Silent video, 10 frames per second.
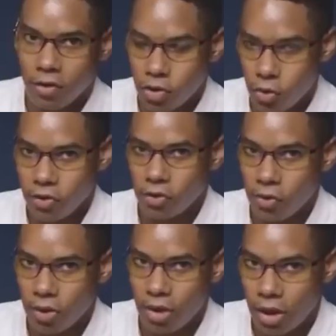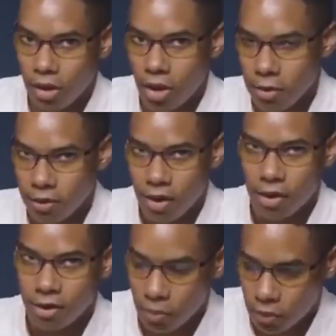doesn't short circuit and come into
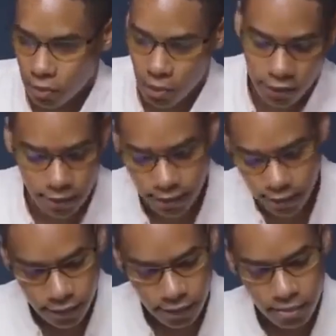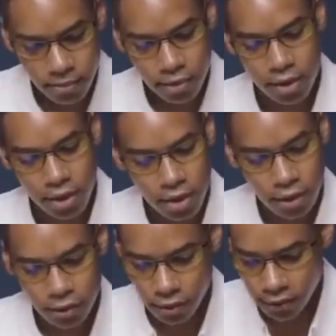contact with the rest of the system.
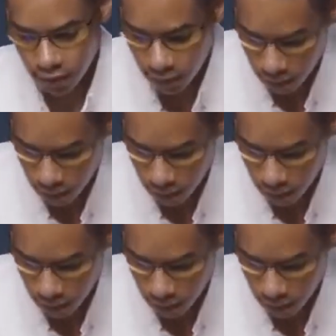So just